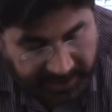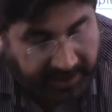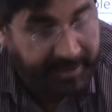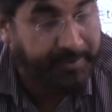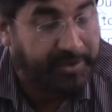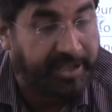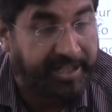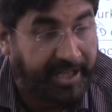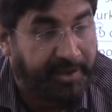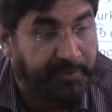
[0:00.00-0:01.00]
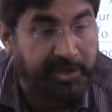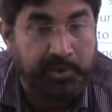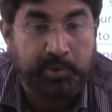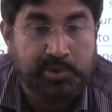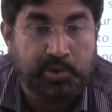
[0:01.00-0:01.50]
I was a kid, we
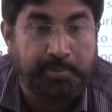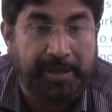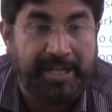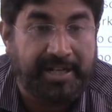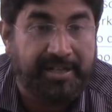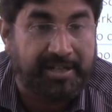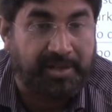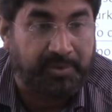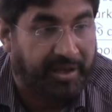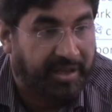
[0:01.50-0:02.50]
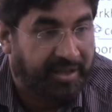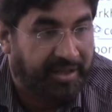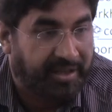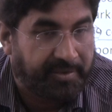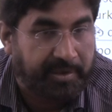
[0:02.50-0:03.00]
used to play at the ground,
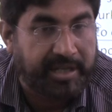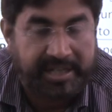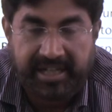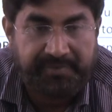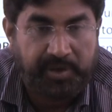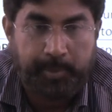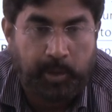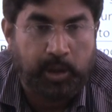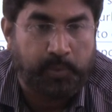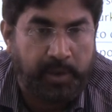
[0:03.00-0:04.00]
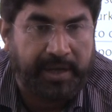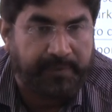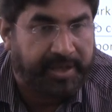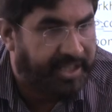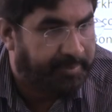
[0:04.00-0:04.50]
cricket, football or
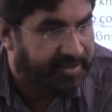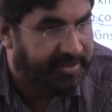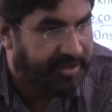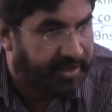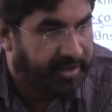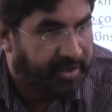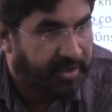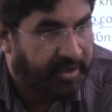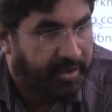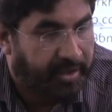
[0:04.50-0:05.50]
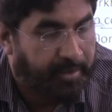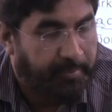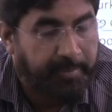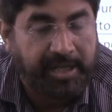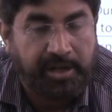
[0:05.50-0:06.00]
whatever game is there.
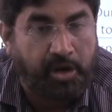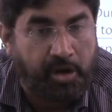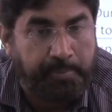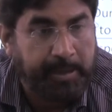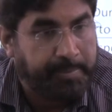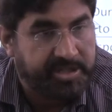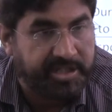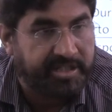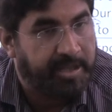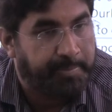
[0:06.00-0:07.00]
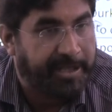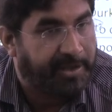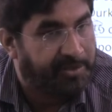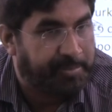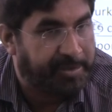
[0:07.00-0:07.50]
But now people generally play
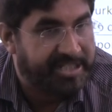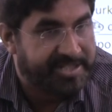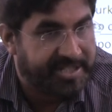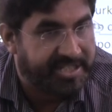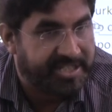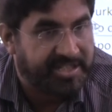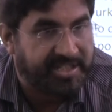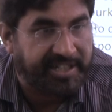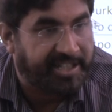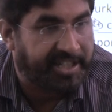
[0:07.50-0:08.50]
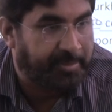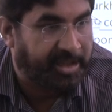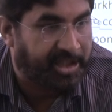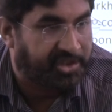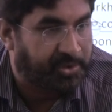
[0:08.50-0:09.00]
on the PlayStations and the
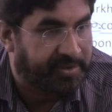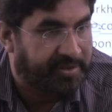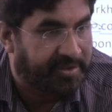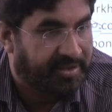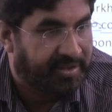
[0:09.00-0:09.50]
gaming consoles.